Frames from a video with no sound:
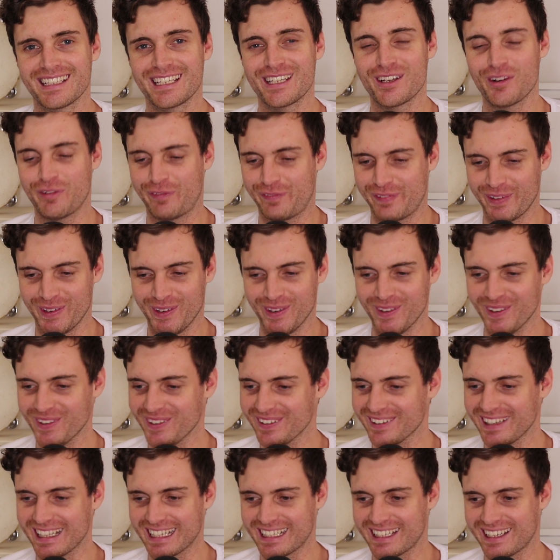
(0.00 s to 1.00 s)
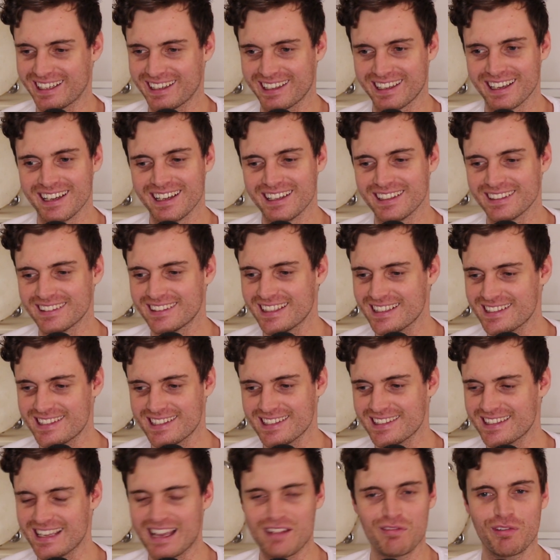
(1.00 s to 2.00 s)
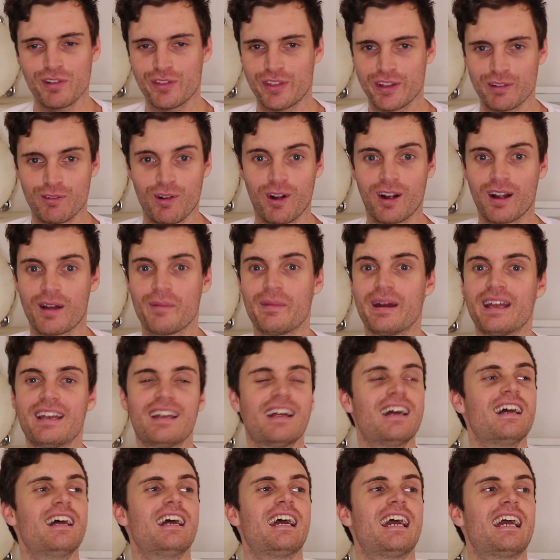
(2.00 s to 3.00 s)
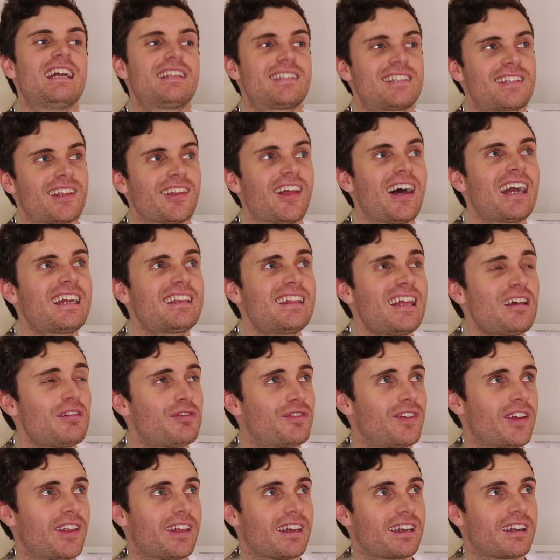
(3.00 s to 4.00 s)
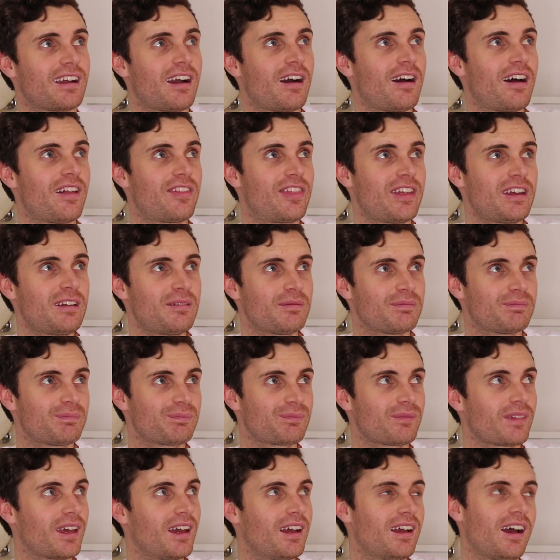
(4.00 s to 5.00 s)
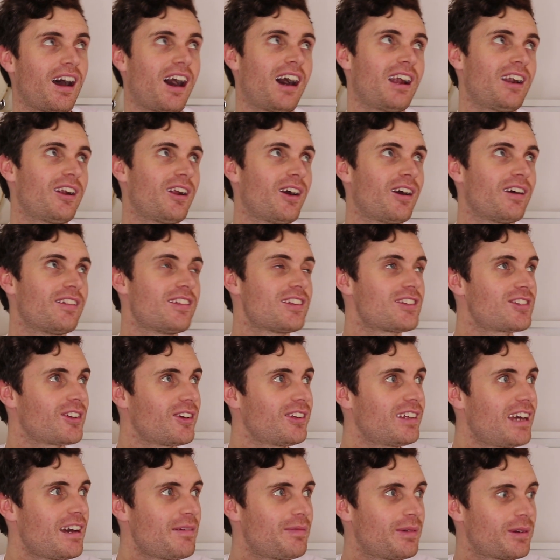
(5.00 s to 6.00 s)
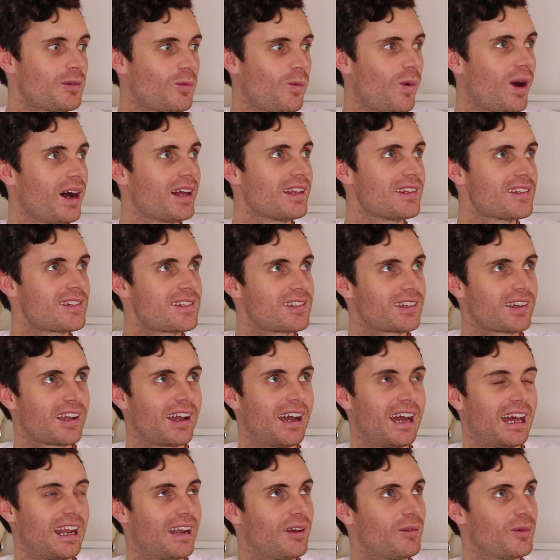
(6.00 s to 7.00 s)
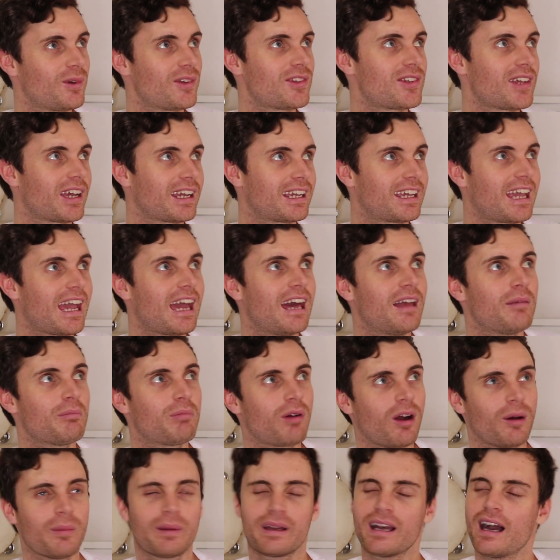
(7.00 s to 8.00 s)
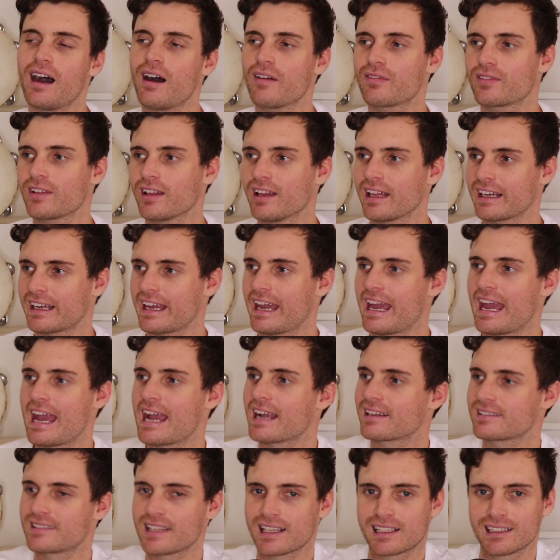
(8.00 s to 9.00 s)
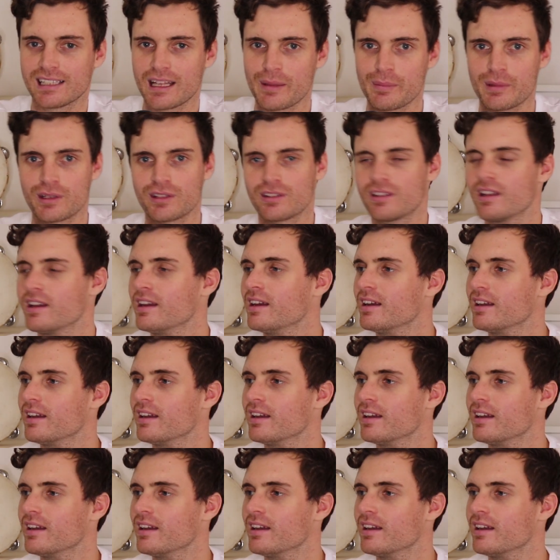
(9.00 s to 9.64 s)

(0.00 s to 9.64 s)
You'll feel like this is everything wrong. I mean, it's like that feeling, I don't know, this only happened once, and it was, again, probably after like a hectic lemon